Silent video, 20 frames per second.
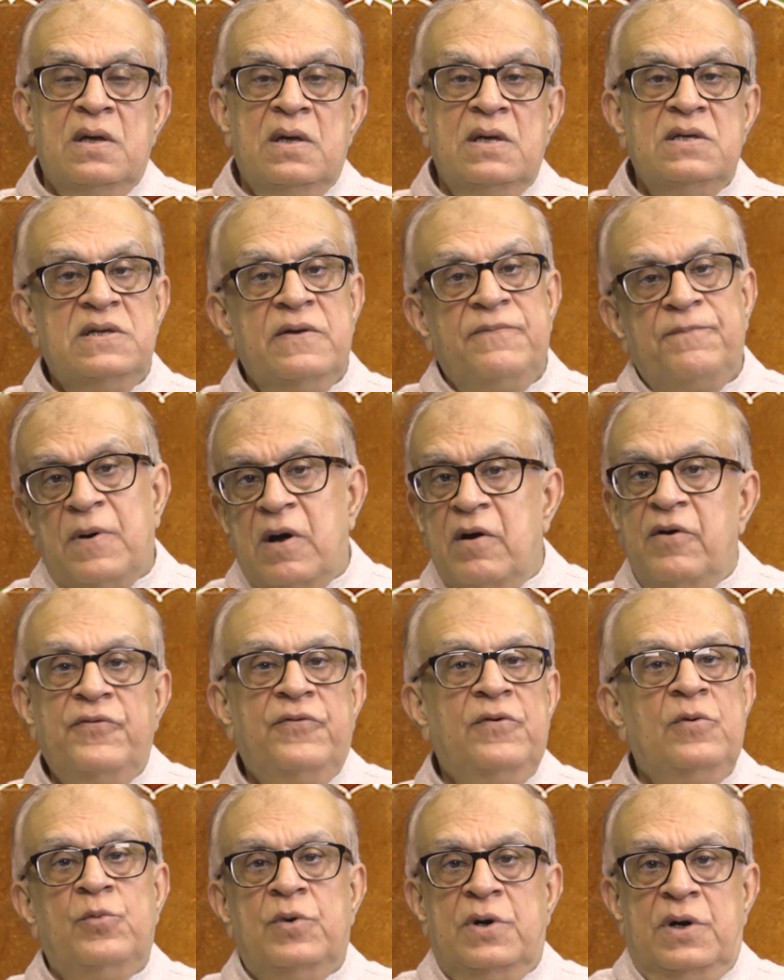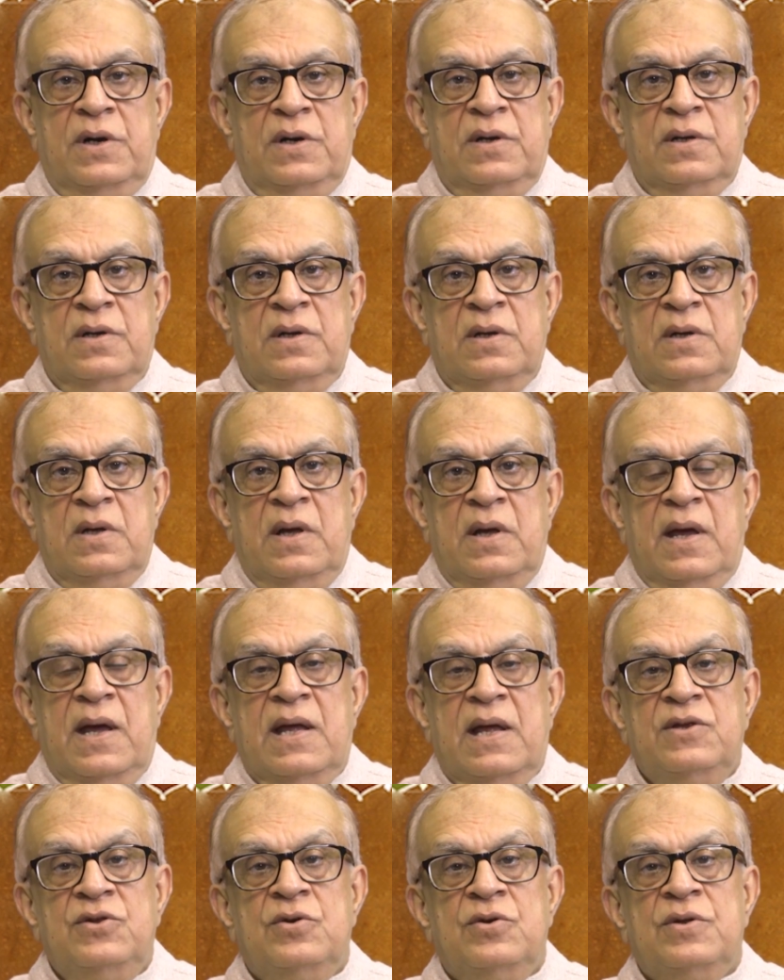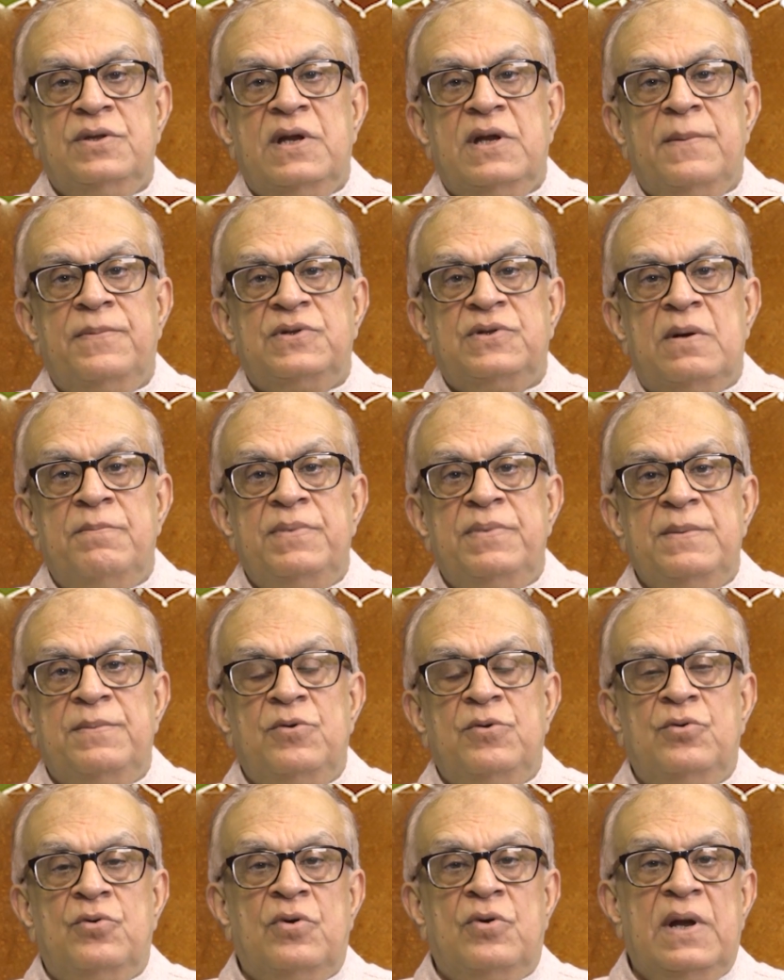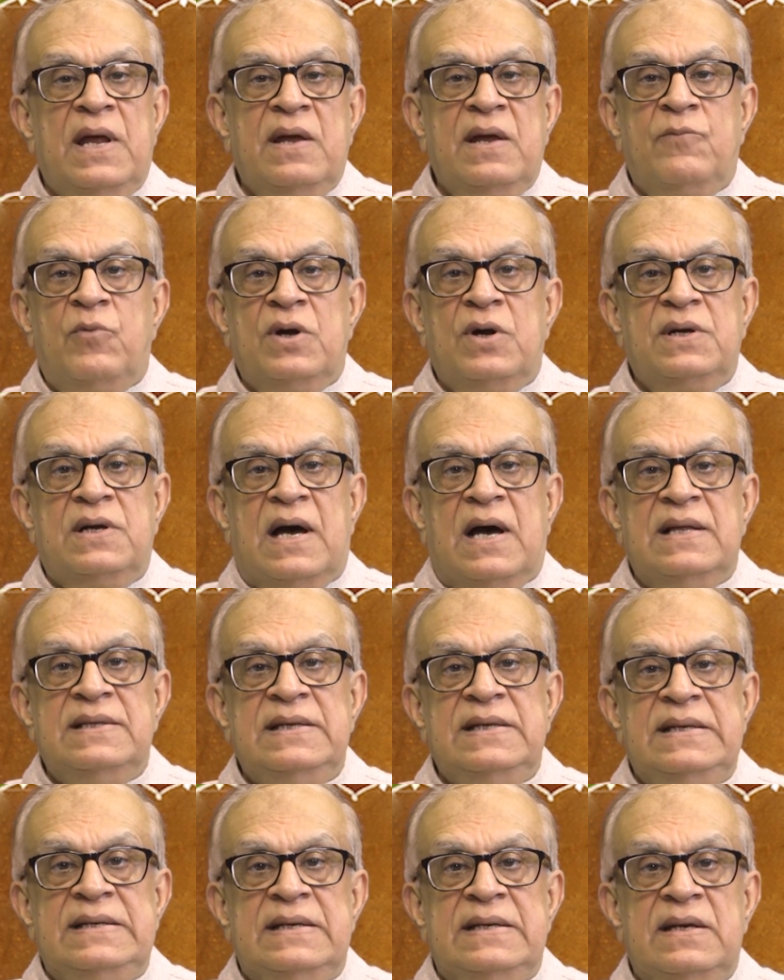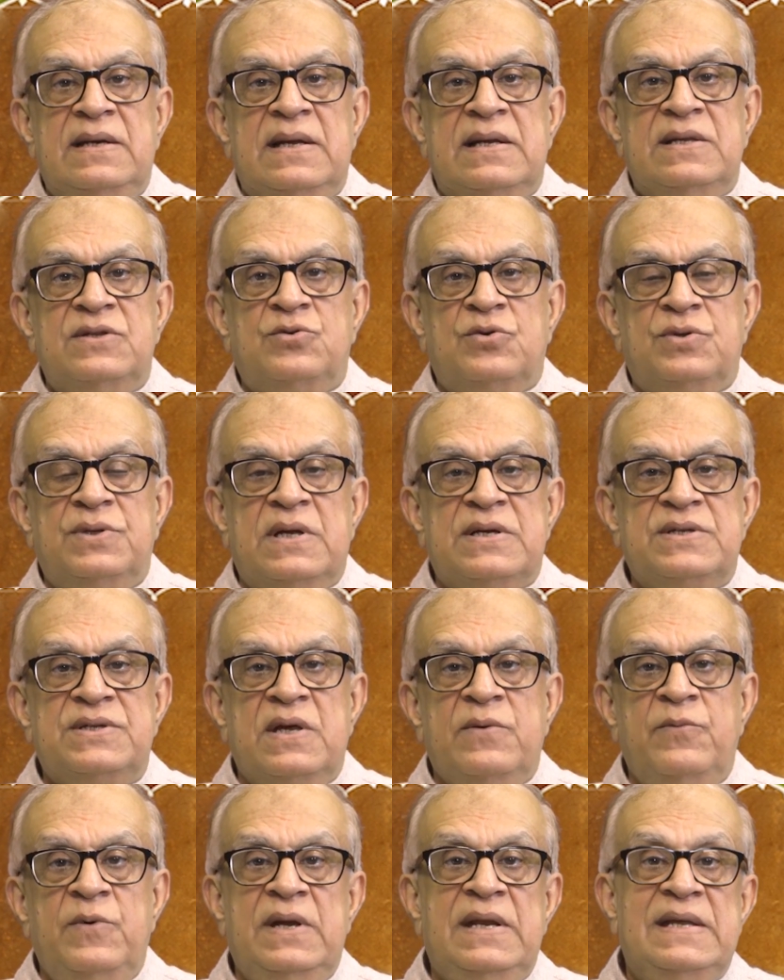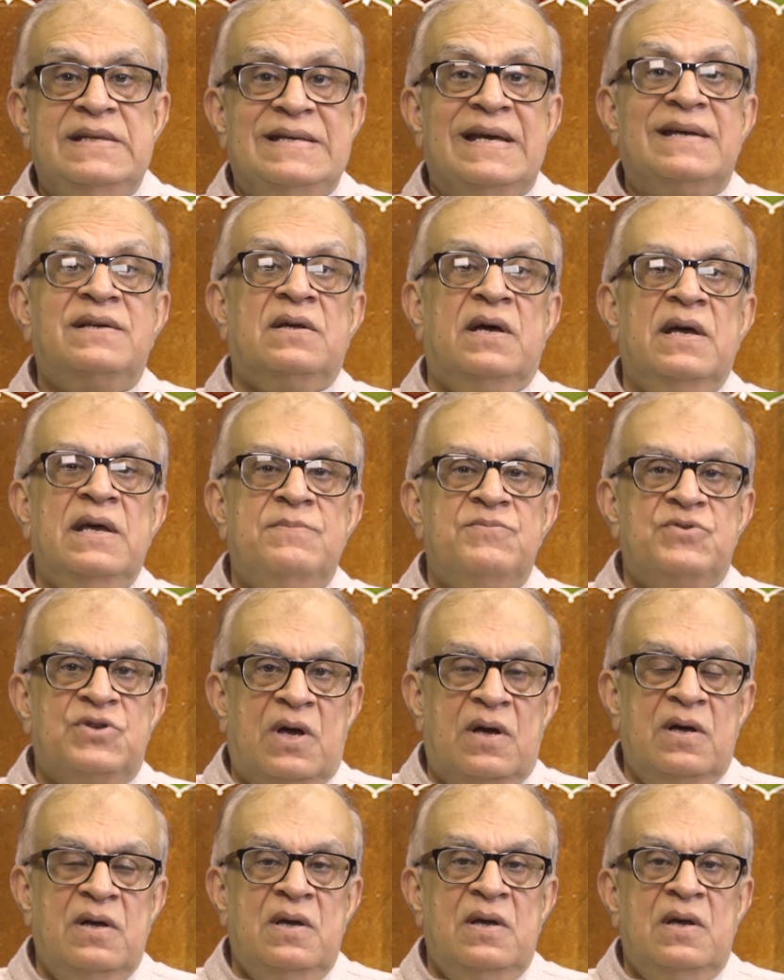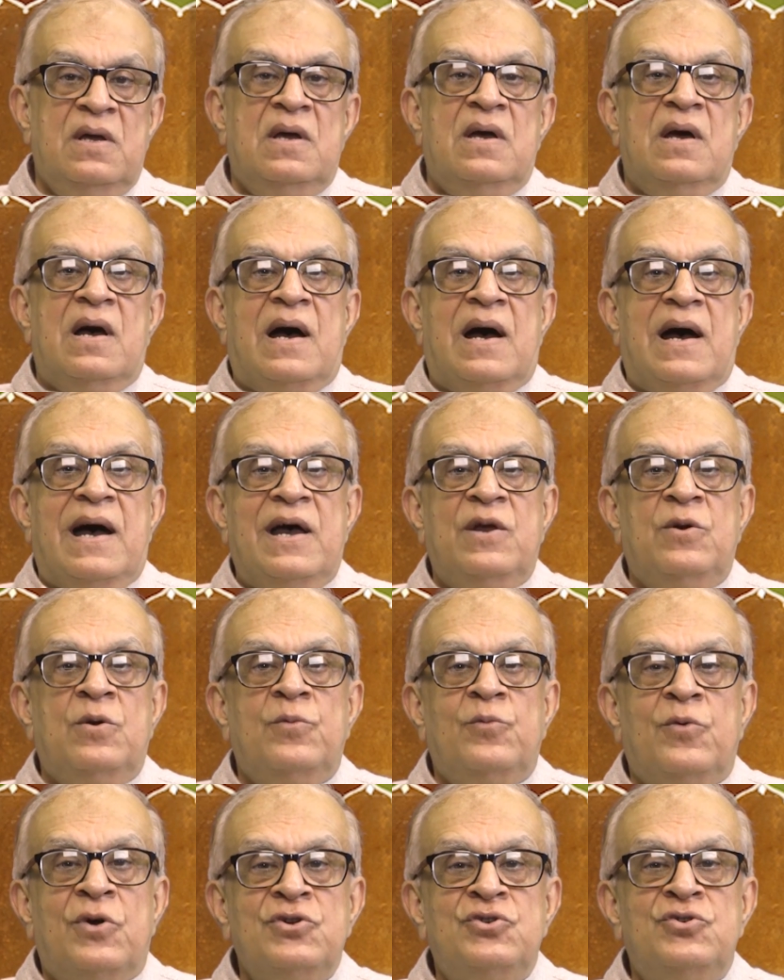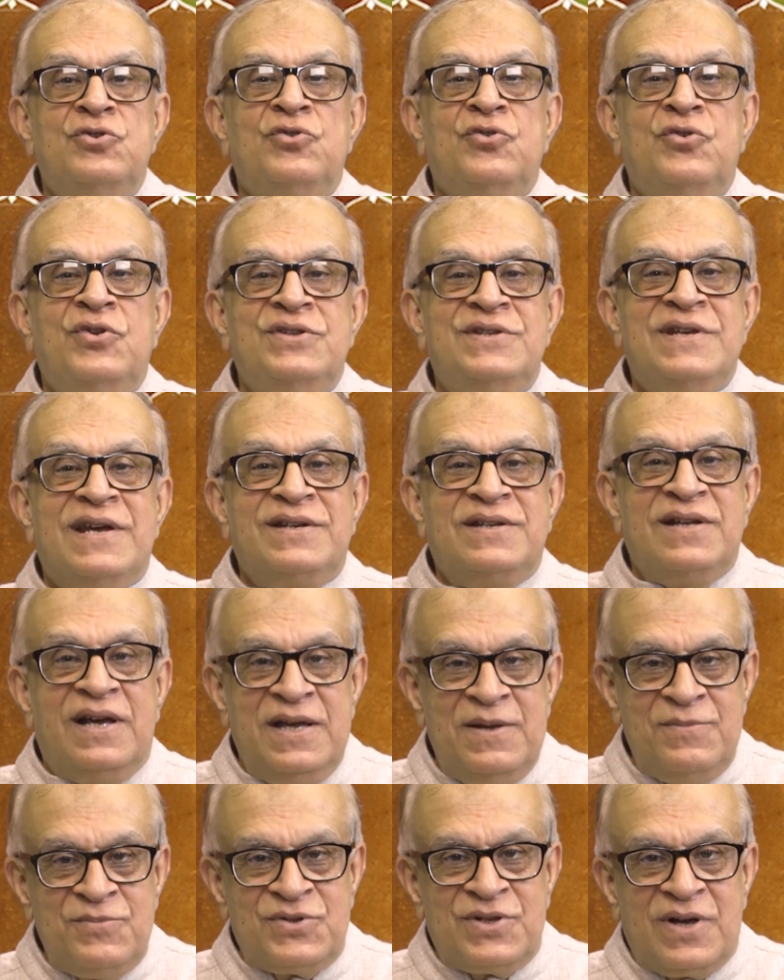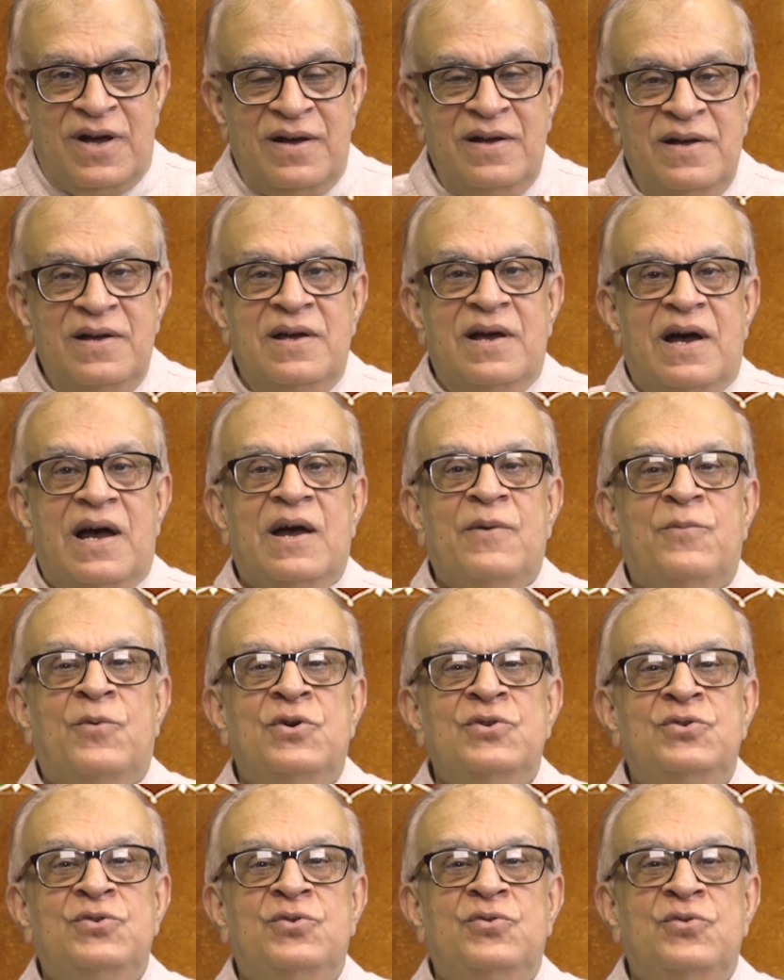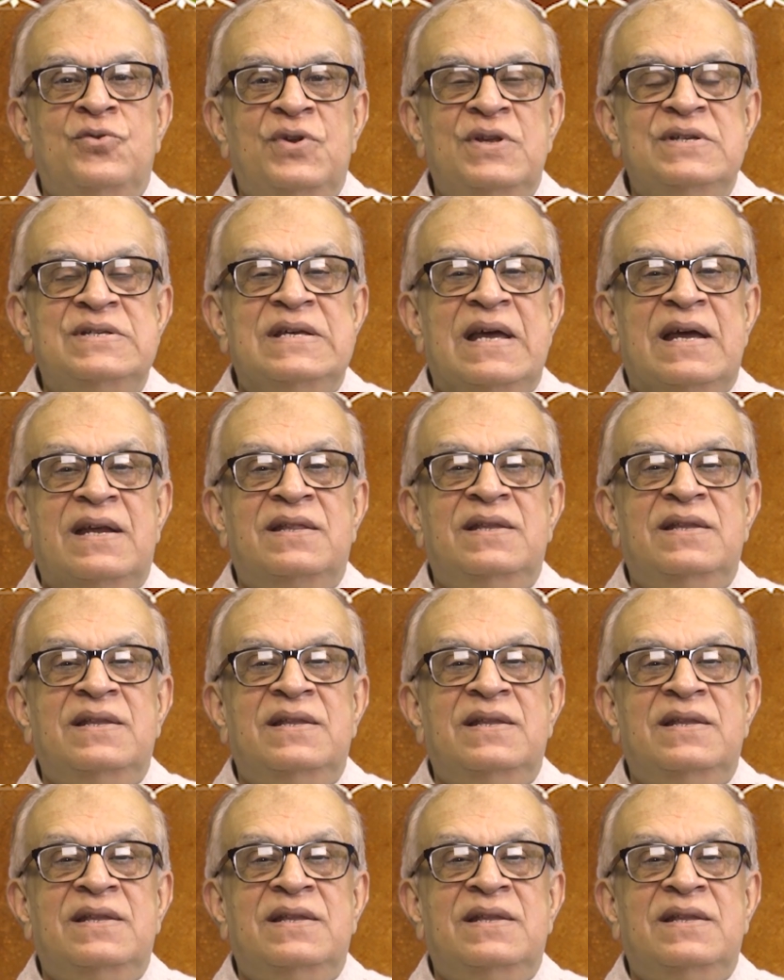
is a powerful word. And there are some people who don't like what Gandhi did, and so they're saying we reject Ahimsa. I don't want you to reject Ahimsa. I want you to reject